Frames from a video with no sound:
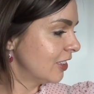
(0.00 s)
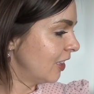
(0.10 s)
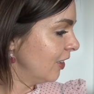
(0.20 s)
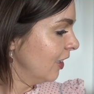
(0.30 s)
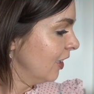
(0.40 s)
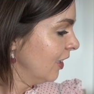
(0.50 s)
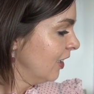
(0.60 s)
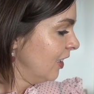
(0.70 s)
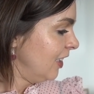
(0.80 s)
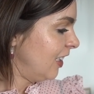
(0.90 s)
So
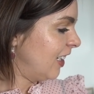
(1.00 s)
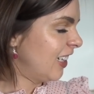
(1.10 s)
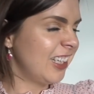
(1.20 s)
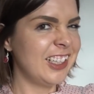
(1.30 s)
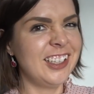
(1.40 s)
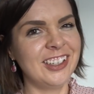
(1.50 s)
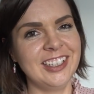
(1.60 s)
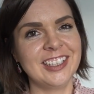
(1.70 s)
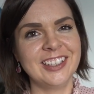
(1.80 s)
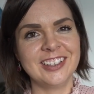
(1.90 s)
yeah,
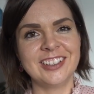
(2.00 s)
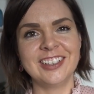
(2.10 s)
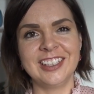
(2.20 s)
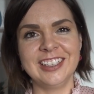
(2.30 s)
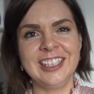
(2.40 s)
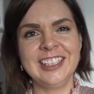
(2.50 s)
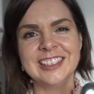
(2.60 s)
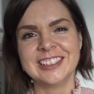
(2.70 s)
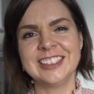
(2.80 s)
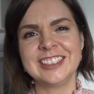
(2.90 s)
like this,